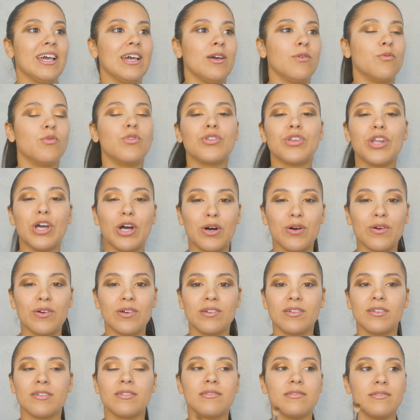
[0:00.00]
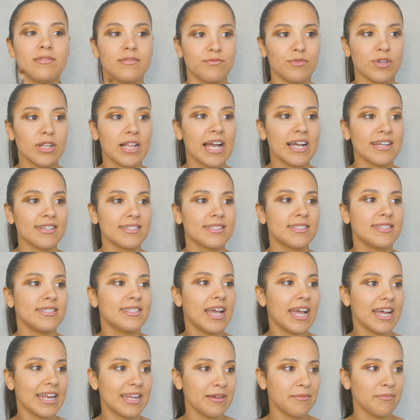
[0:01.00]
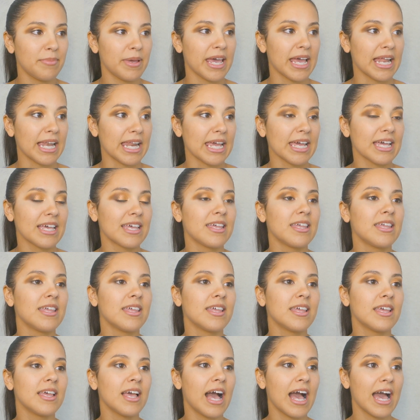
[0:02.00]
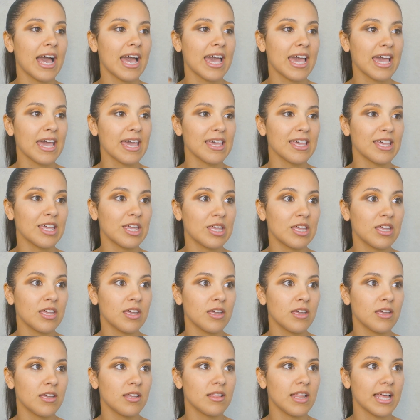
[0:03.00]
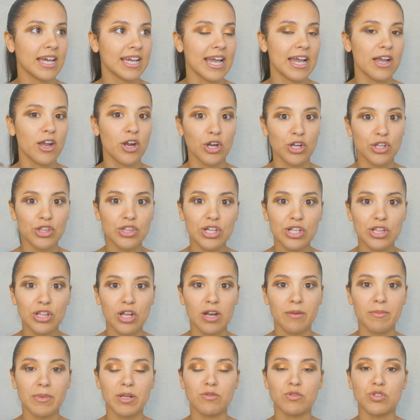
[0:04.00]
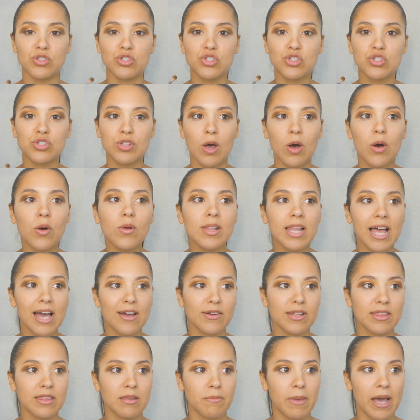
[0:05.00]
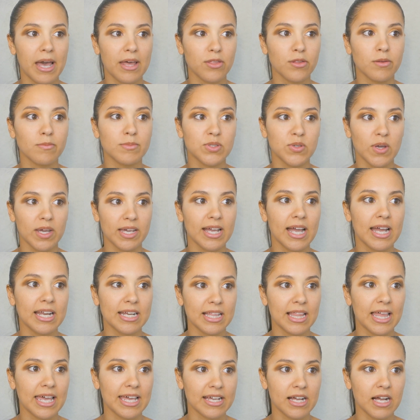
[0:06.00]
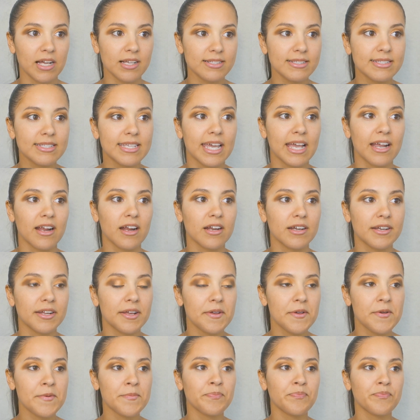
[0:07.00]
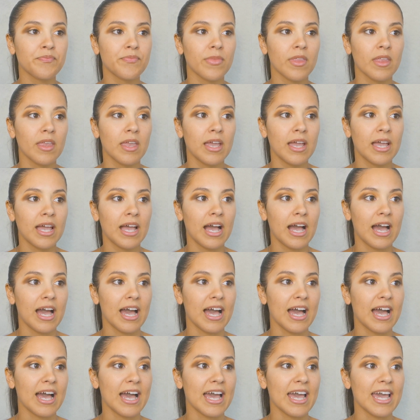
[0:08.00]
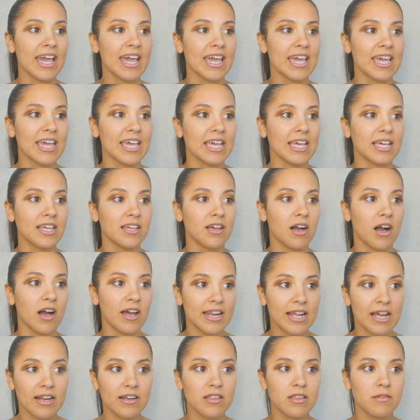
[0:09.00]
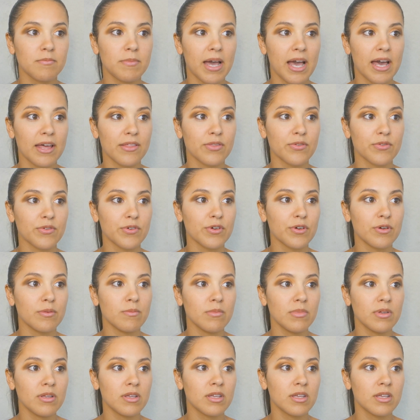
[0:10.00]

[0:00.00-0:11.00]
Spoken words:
Well, no, relax. I didn't panic. I heard the alarm and it was so loud in the bathroom, so I kind of like got scared. I got out of the bathroom.